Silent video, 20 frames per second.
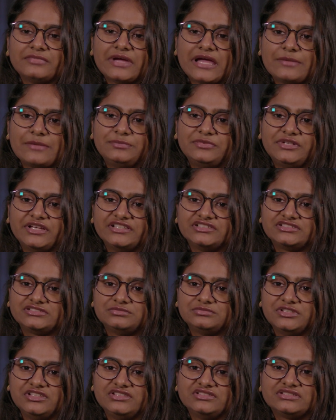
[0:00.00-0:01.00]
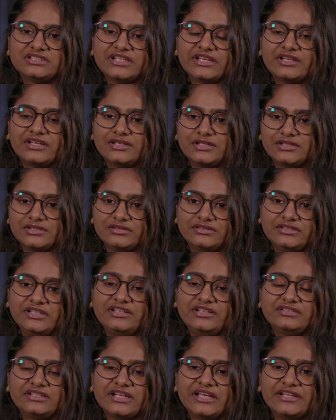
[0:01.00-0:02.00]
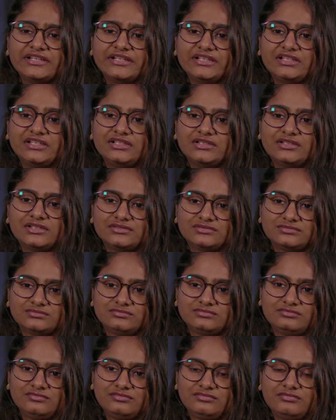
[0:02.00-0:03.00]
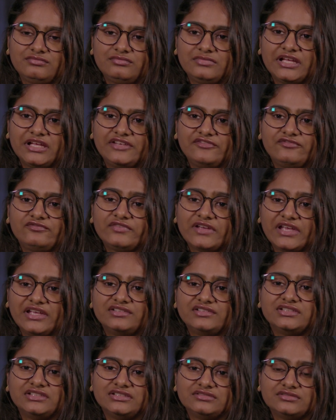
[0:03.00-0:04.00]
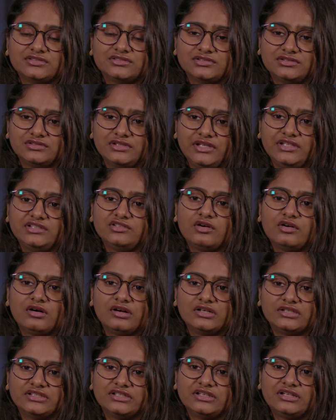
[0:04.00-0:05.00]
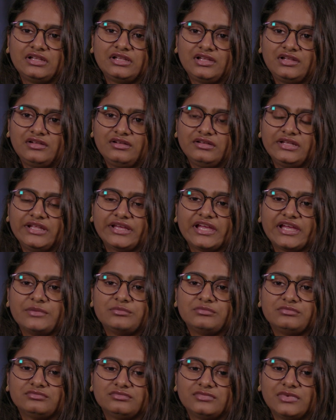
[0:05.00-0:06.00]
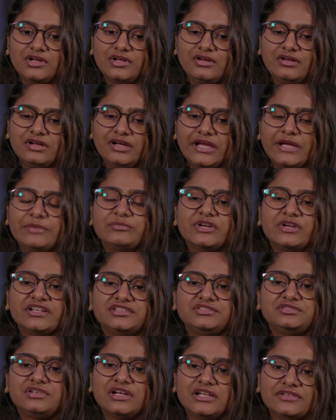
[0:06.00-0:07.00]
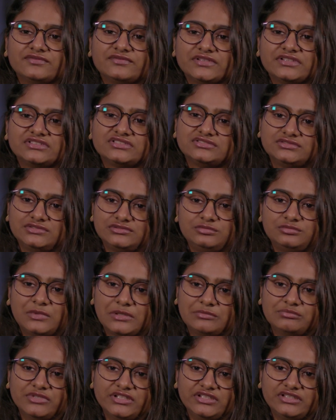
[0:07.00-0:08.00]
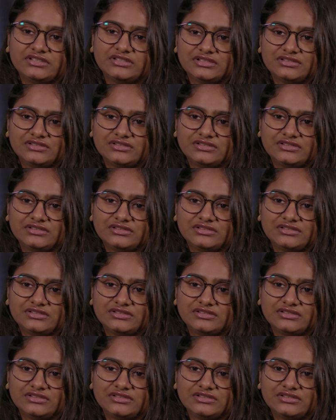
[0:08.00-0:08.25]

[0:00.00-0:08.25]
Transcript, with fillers: baptized means like uh, declaring my faith in, in God. Like I'm I'm ready to confess to public